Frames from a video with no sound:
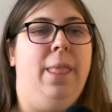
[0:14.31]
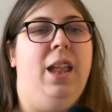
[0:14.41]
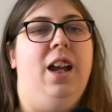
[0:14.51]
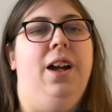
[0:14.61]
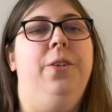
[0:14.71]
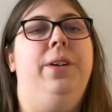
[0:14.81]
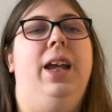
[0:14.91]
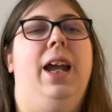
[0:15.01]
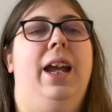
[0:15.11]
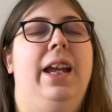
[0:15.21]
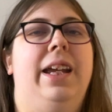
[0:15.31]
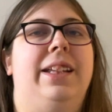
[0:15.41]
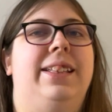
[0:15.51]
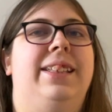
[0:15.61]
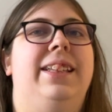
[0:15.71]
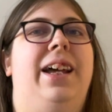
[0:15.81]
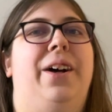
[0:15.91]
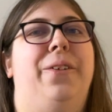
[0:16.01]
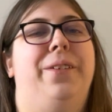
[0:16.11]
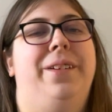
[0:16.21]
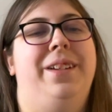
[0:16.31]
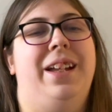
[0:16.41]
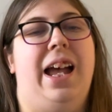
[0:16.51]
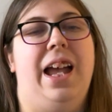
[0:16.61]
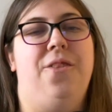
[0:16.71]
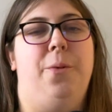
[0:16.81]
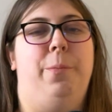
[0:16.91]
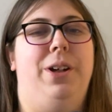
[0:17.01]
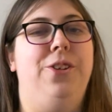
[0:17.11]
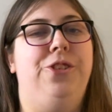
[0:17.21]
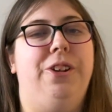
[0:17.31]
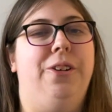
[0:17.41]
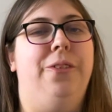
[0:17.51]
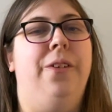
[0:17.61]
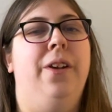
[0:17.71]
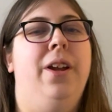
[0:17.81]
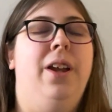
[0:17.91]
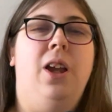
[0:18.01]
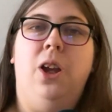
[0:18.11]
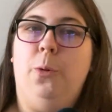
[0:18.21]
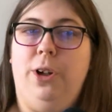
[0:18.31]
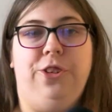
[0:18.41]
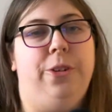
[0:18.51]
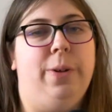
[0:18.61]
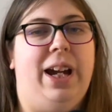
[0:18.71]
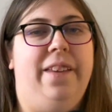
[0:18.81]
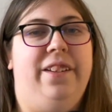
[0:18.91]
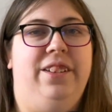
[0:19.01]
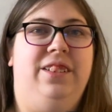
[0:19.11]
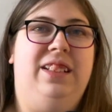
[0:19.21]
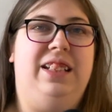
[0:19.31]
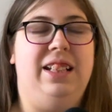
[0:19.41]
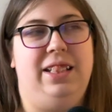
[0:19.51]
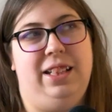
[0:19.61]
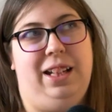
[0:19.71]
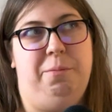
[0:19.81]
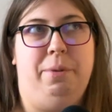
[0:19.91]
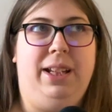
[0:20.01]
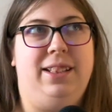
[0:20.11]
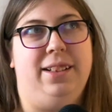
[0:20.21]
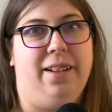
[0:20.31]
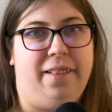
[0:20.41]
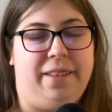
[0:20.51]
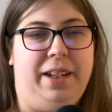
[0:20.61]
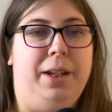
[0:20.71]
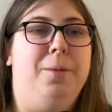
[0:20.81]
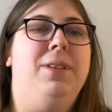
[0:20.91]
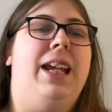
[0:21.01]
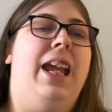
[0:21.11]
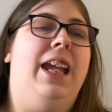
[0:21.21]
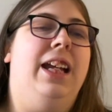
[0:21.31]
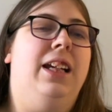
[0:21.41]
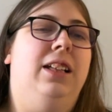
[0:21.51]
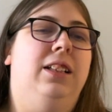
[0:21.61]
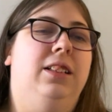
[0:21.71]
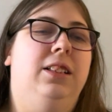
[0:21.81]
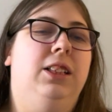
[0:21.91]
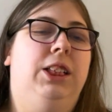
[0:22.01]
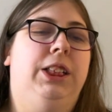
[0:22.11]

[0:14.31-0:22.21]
Okay, so I have a bunch of Would You Rathers Disney Pixar themed, and